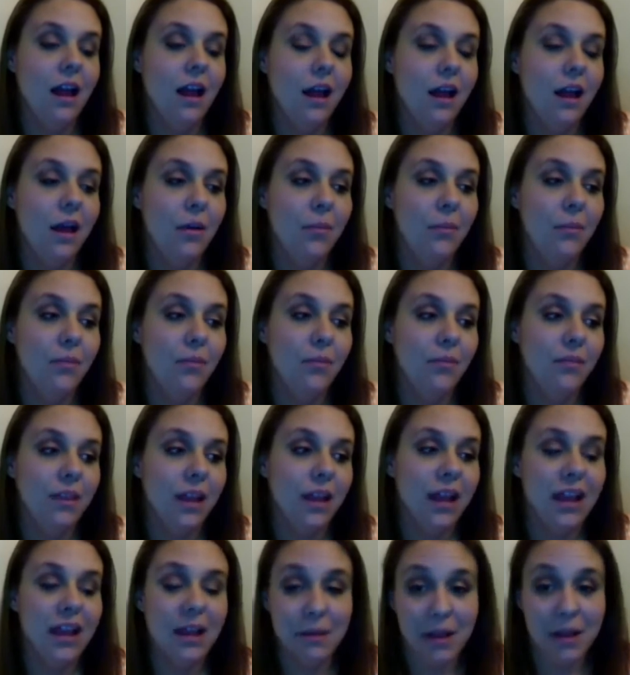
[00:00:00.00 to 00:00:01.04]

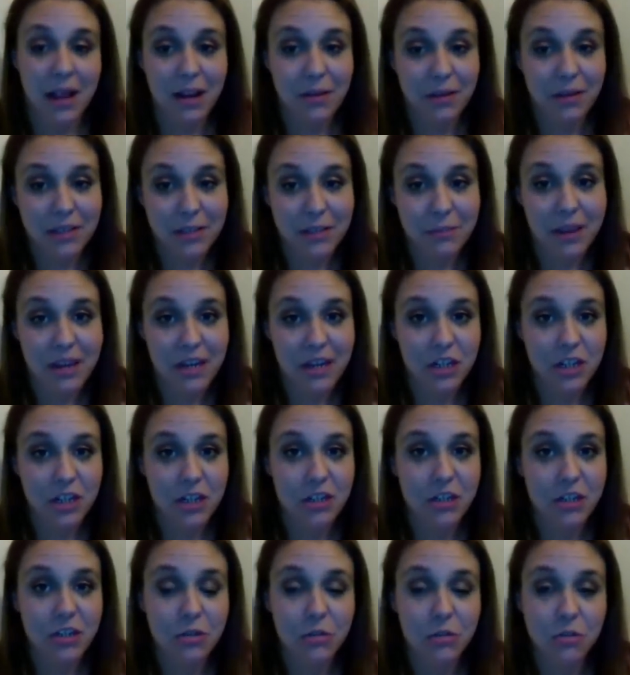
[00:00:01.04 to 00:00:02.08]
I am a high-risk
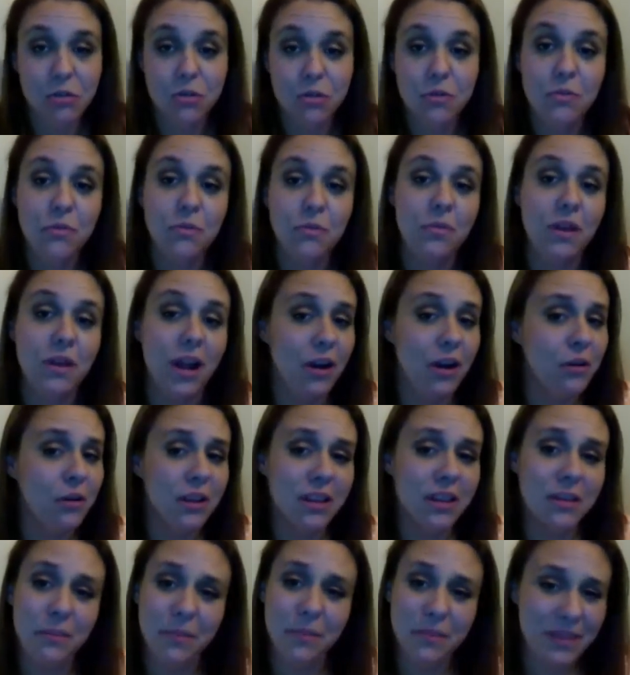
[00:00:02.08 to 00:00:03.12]
patient due to not
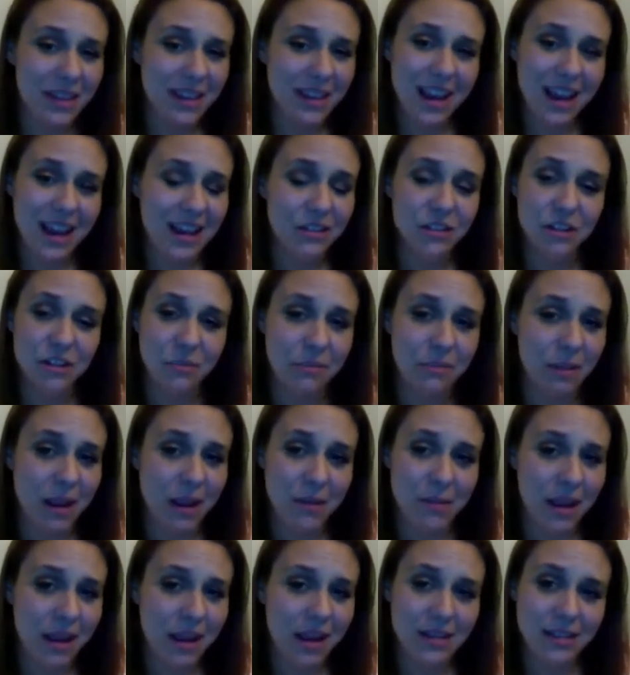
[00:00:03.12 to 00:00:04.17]
only the gastric
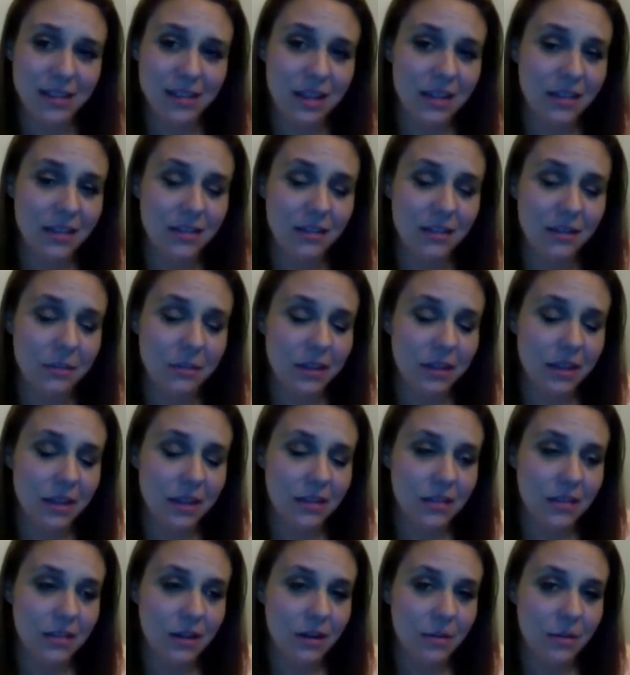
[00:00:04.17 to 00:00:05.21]
bypass,
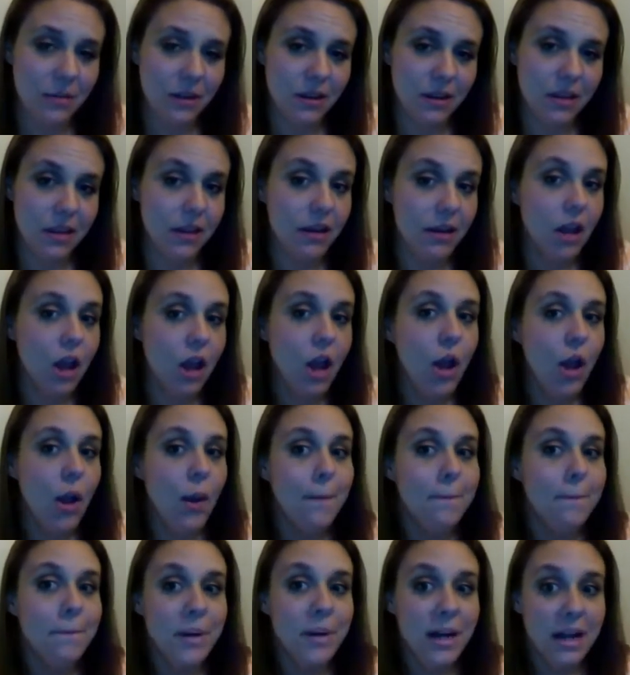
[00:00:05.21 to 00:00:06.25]
that's not a big thing,
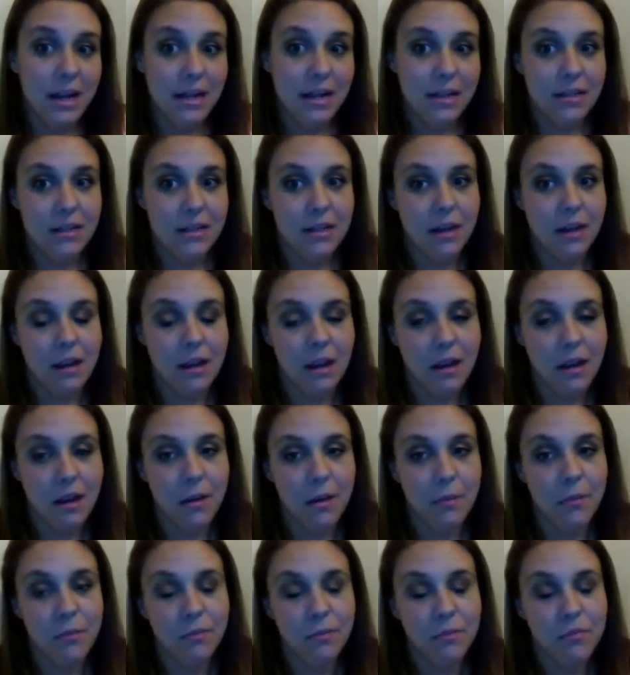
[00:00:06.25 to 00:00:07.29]
but
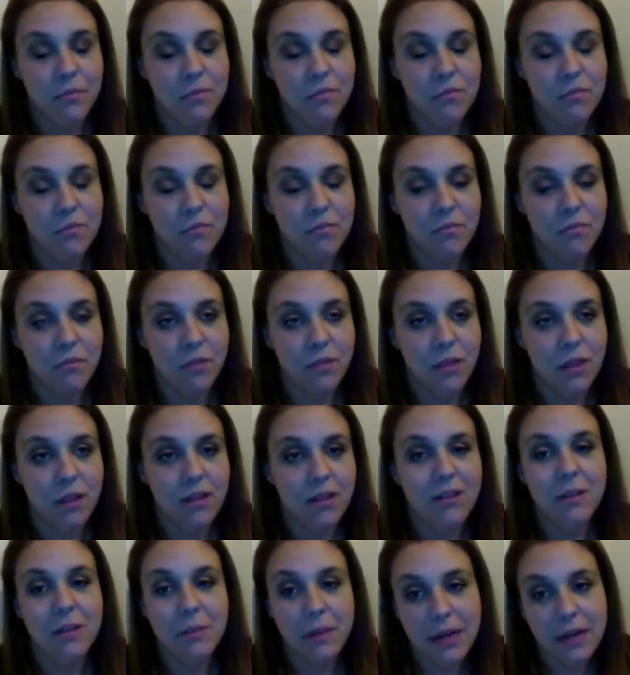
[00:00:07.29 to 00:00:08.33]

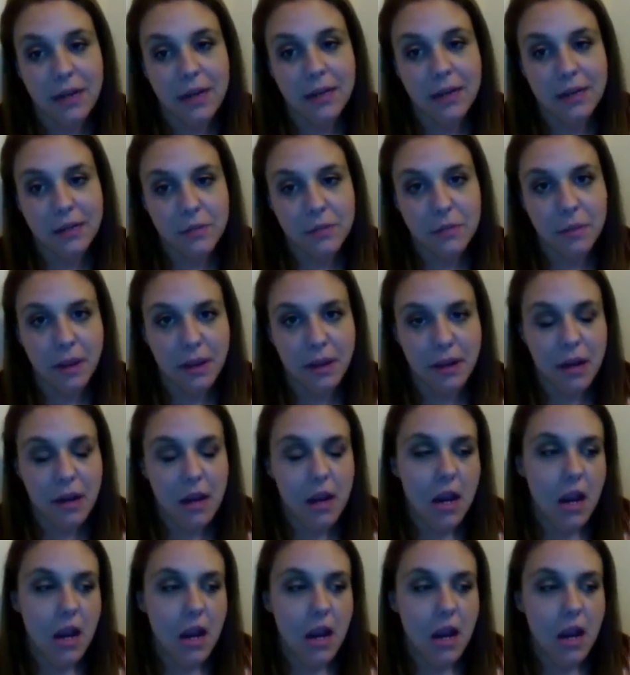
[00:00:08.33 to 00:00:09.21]
it is, but